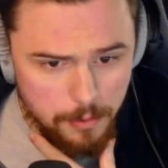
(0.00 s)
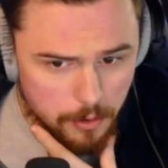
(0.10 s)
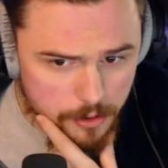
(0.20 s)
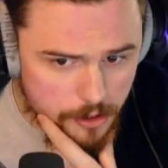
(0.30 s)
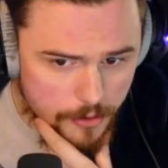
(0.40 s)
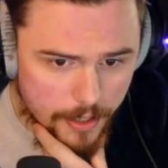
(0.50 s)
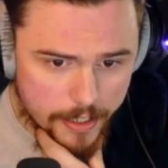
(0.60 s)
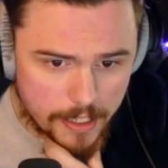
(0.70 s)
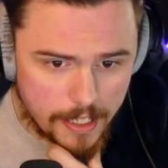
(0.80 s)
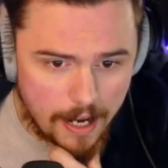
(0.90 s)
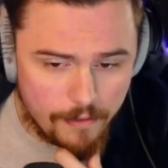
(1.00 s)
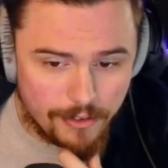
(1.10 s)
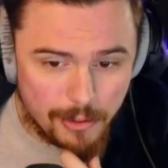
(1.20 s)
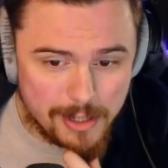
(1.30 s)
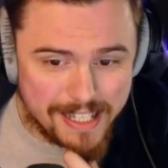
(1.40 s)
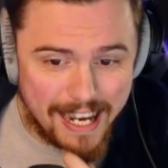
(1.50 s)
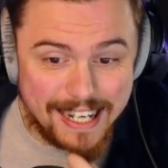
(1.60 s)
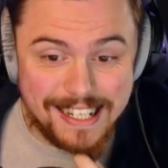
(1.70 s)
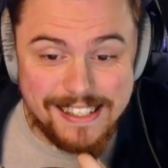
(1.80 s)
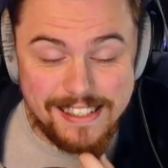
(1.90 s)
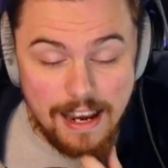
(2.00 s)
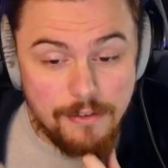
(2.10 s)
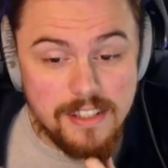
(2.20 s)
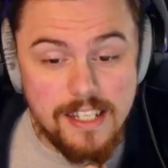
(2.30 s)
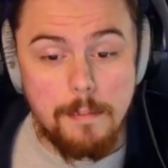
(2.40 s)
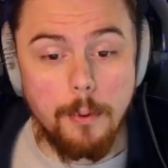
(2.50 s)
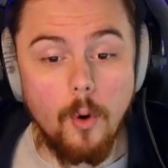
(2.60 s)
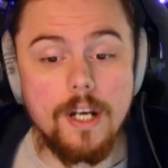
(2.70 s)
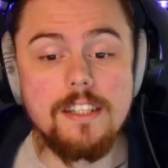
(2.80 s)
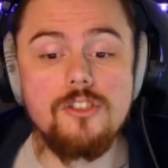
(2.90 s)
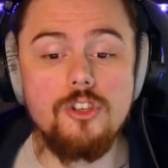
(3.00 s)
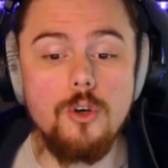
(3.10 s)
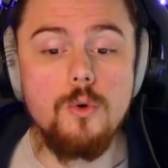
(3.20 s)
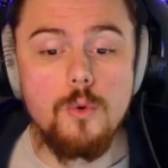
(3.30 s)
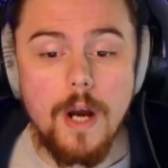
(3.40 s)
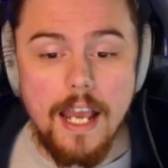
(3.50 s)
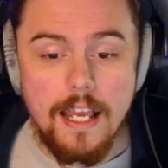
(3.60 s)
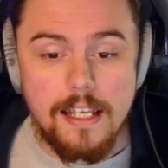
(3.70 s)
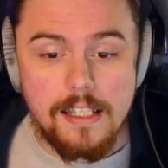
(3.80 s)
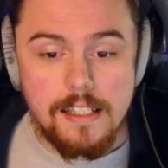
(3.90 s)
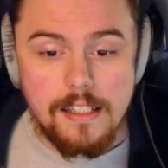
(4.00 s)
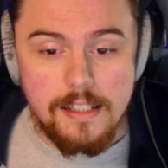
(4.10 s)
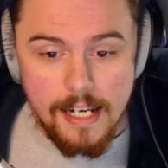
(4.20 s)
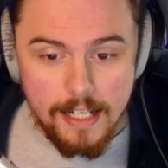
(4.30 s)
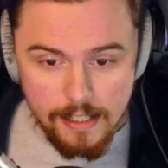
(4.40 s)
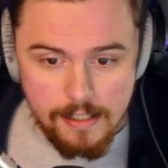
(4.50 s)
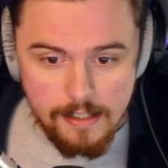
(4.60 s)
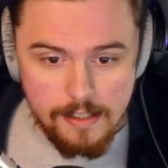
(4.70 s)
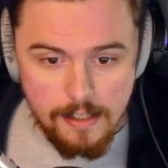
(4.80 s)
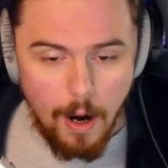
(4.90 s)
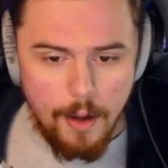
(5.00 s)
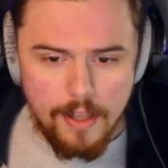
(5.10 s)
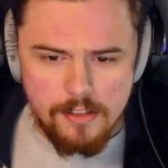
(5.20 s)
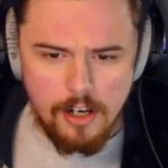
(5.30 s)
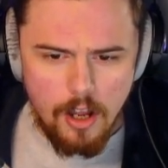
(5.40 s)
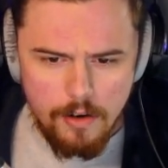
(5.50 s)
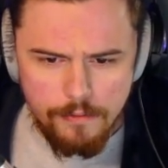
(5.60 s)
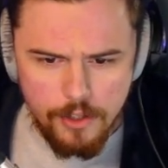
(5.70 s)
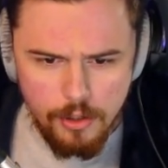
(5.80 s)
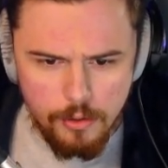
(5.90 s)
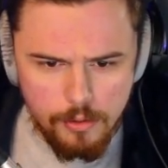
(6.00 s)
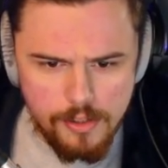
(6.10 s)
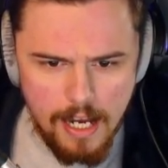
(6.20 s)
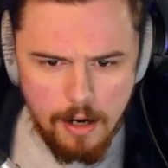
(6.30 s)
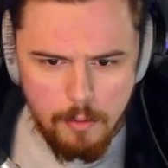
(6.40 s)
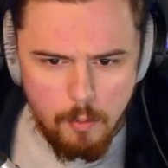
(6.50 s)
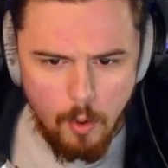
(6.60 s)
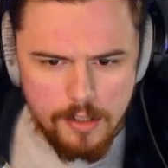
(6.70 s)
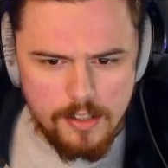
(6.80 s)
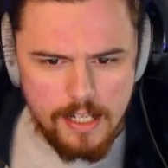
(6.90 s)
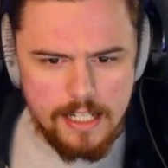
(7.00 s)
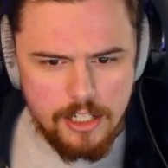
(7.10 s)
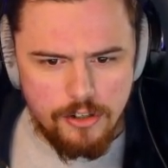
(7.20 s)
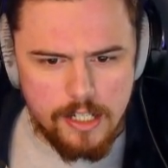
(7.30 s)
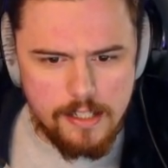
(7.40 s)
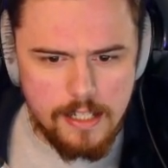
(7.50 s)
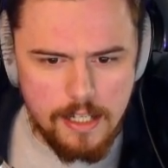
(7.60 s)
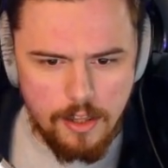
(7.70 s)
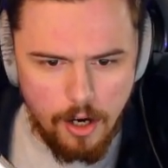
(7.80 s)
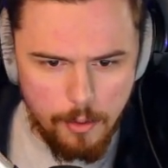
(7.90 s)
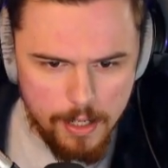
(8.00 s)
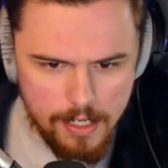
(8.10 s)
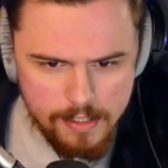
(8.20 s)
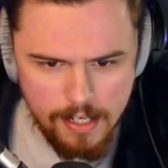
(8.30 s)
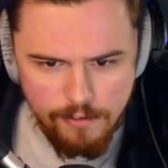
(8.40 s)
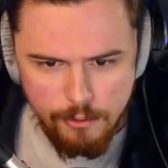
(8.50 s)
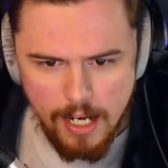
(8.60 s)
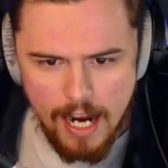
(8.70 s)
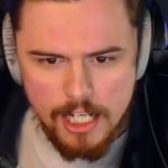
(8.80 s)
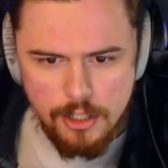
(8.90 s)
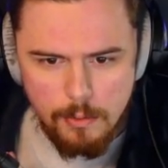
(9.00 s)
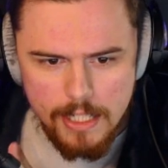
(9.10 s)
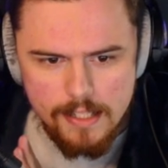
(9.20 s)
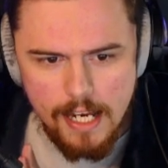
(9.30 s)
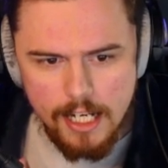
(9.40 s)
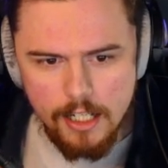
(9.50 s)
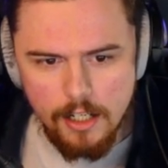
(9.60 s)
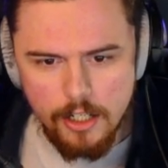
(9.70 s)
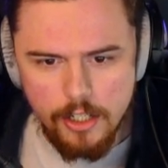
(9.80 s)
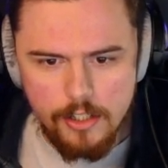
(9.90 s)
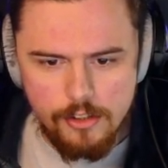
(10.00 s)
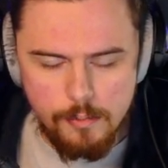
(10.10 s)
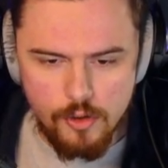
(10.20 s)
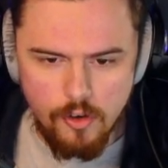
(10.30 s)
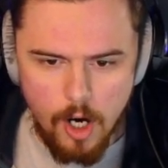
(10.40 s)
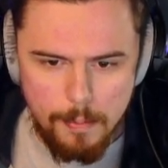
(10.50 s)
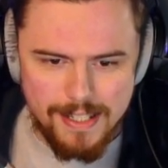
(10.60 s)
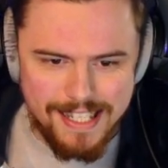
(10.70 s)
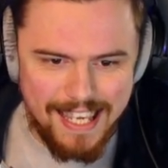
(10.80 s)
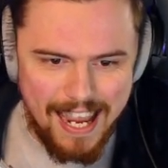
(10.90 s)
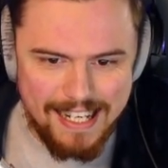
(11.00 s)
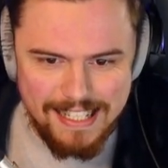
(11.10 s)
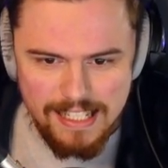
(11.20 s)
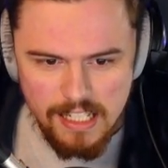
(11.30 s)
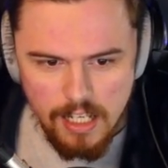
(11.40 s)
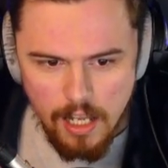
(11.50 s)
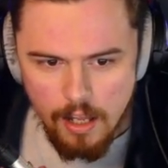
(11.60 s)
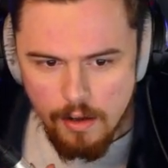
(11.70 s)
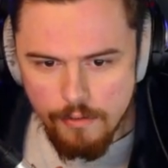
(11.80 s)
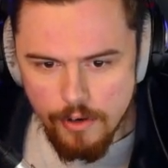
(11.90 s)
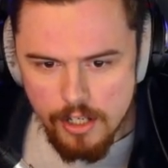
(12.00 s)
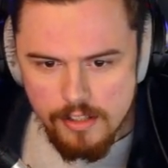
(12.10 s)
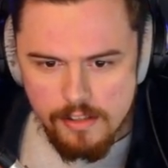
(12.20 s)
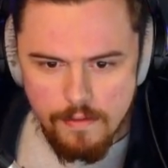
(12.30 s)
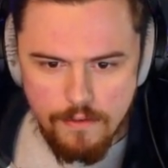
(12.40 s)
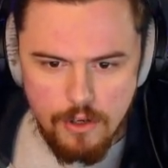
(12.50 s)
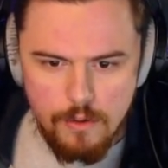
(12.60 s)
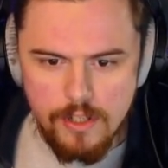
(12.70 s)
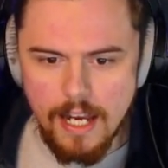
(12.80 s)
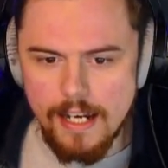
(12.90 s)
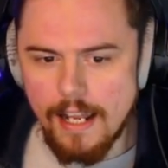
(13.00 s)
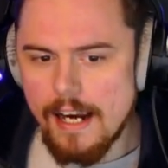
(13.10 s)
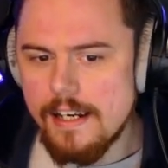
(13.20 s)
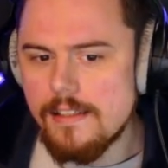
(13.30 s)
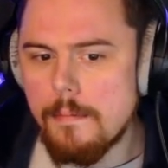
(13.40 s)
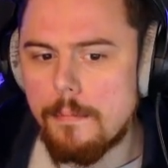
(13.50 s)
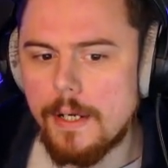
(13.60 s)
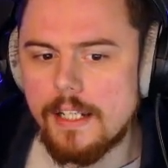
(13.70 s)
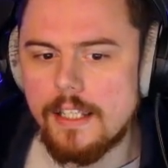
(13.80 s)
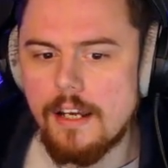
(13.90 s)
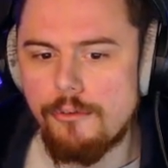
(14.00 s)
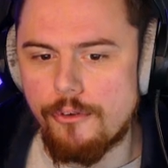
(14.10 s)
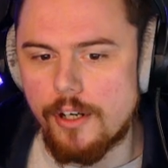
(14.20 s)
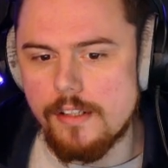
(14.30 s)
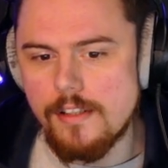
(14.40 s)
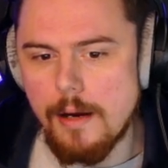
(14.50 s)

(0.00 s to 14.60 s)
also looking at viewers gained 70.26. Wow, that's a lot of views. Now, what's interesting though is if we actually take a look at the subscribers gained versus the views gained, that is a big difference. I